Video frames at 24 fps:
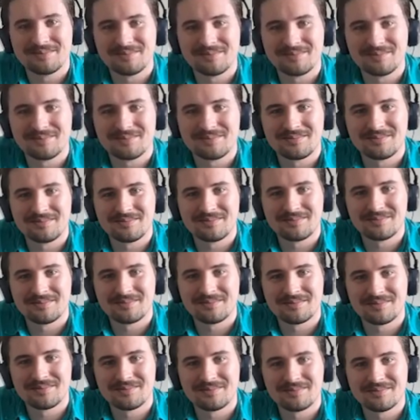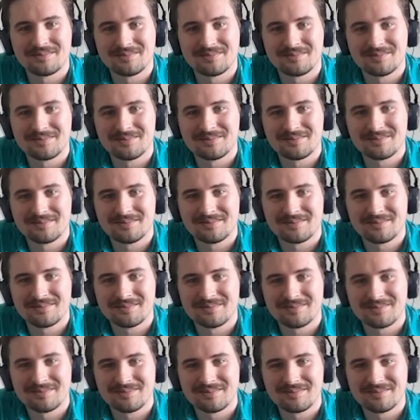
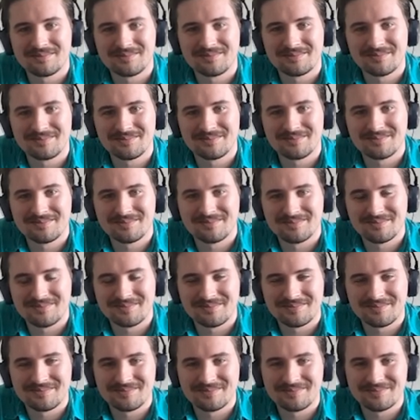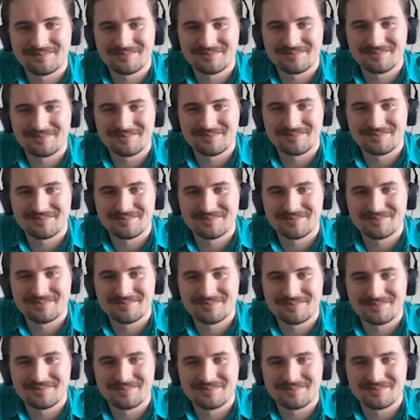
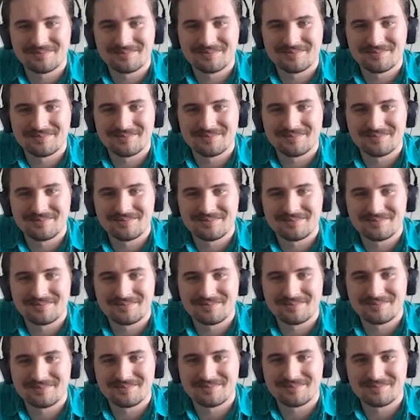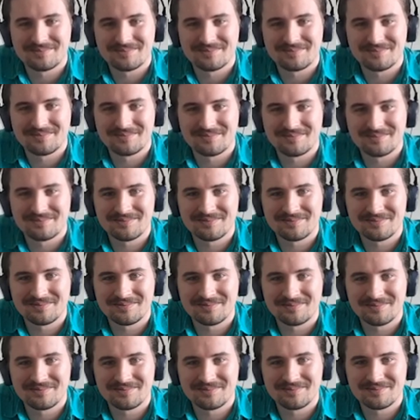
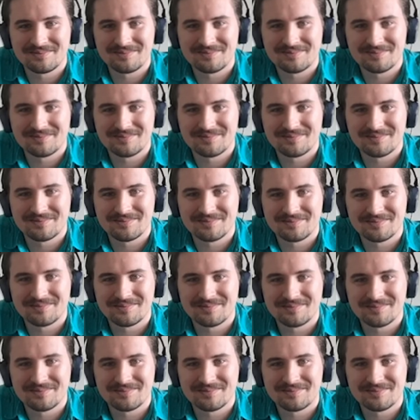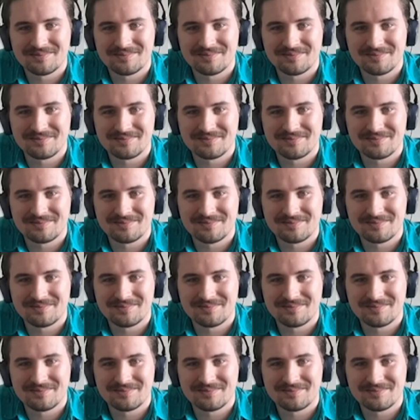The person shown says nothing.